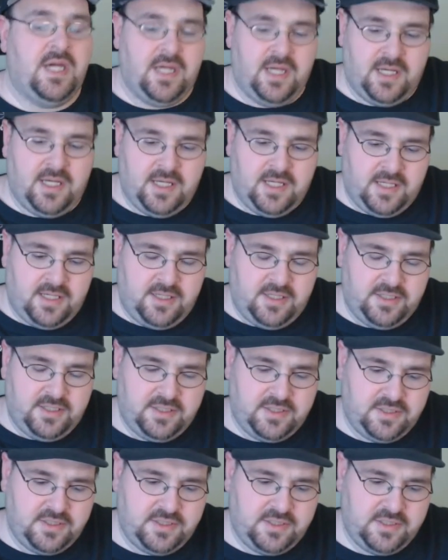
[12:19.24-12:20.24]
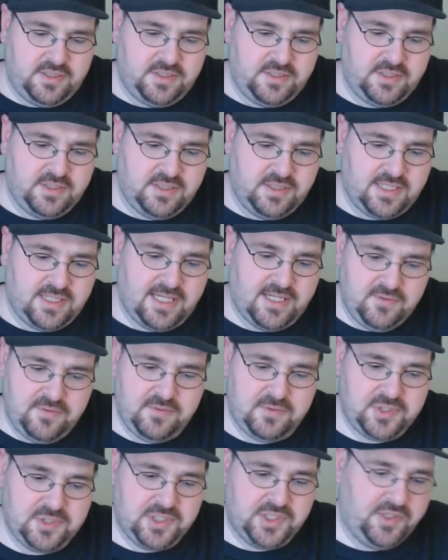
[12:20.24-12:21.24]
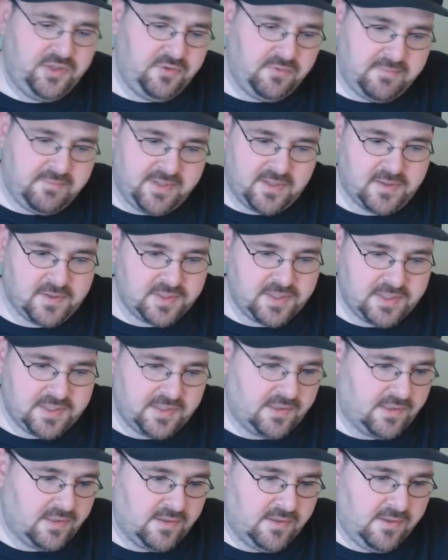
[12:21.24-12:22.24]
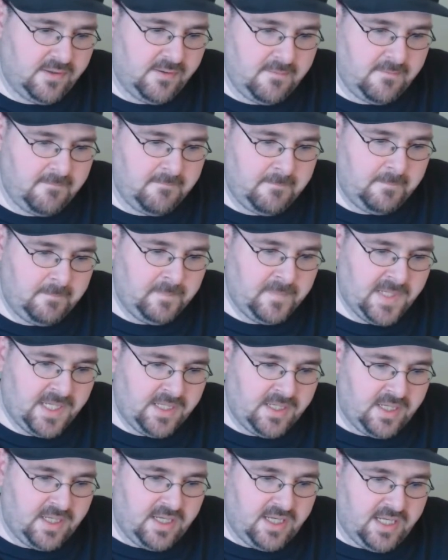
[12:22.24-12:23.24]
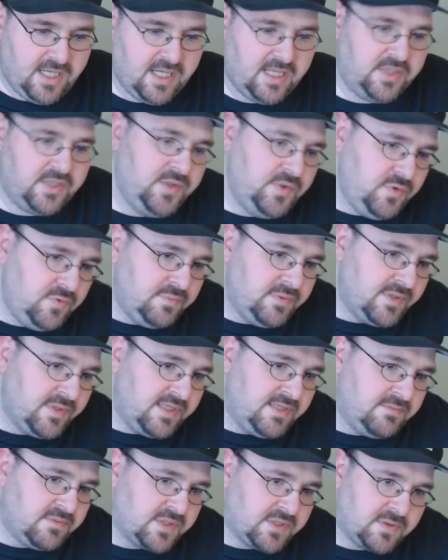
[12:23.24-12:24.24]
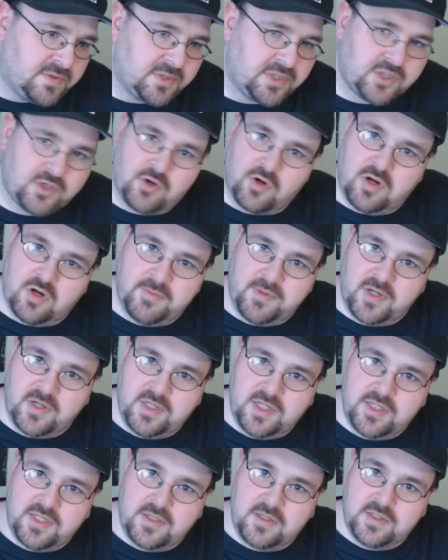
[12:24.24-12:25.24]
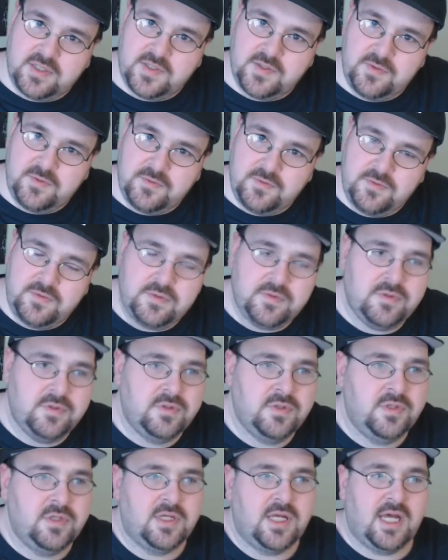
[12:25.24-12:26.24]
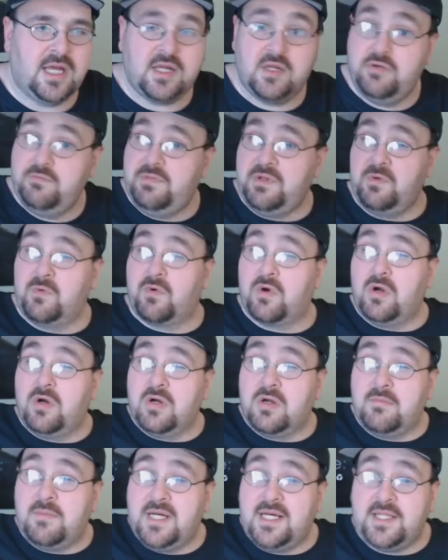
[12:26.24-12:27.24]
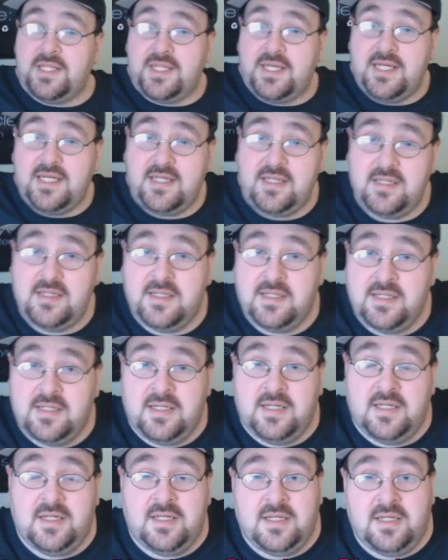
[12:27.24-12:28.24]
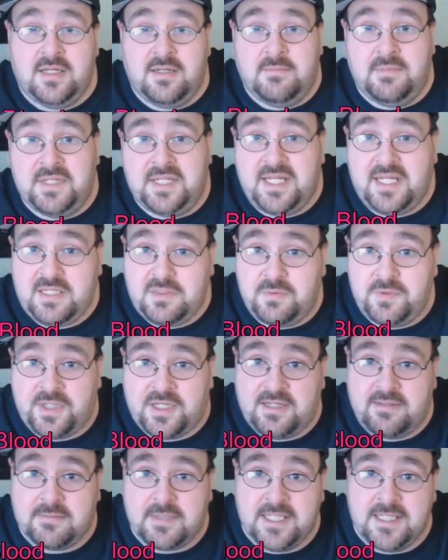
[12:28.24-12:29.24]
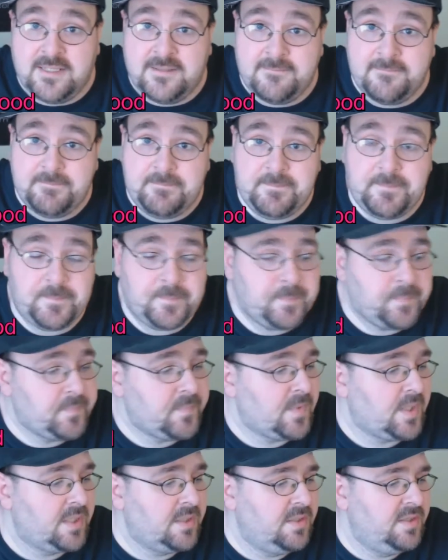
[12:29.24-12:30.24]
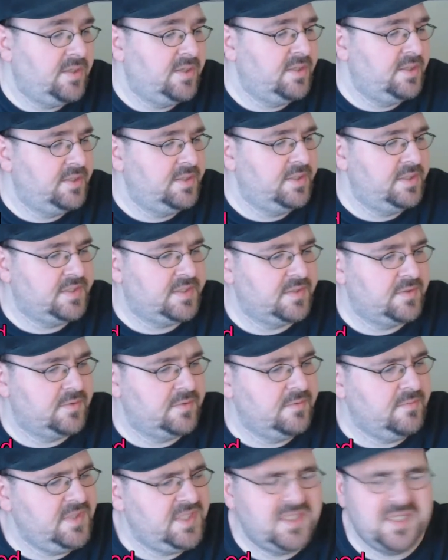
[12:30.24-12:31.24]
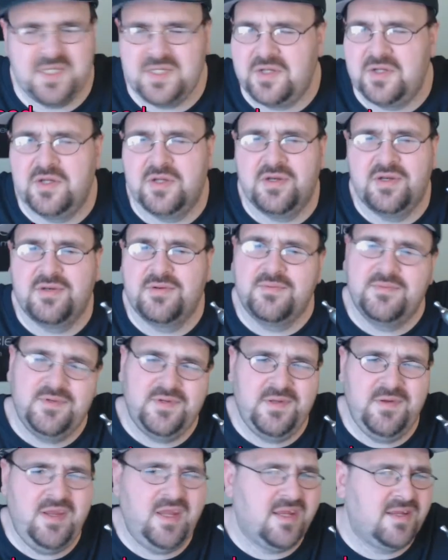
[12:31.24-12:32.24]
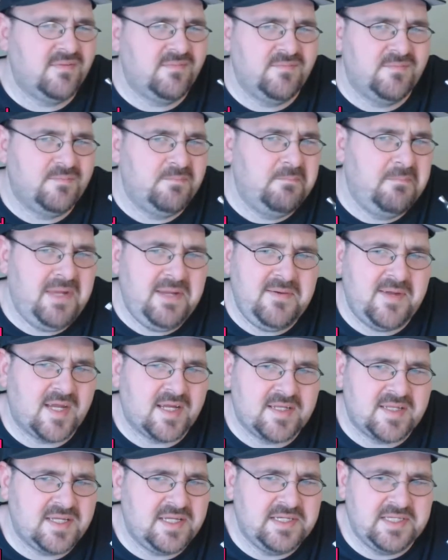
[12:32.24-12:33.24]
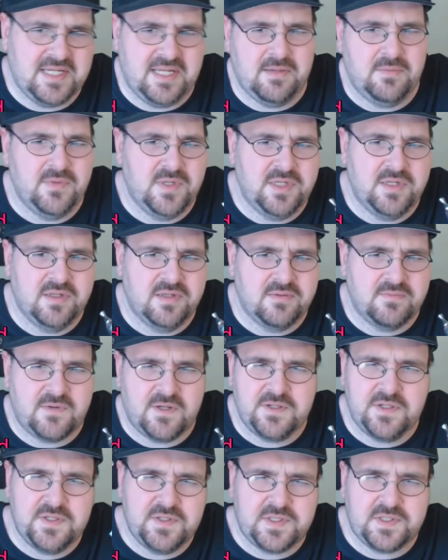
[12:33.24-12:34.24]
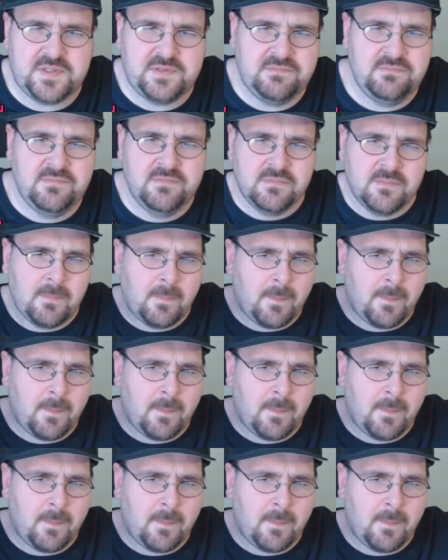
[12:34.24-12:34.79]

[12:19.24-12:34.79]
I know there's another berry in there, and I do believe that there's strawberry in there too. I could be wrong about that, but that's what I'm getting. So let me see here. Maybe I can taste that vanilla if I just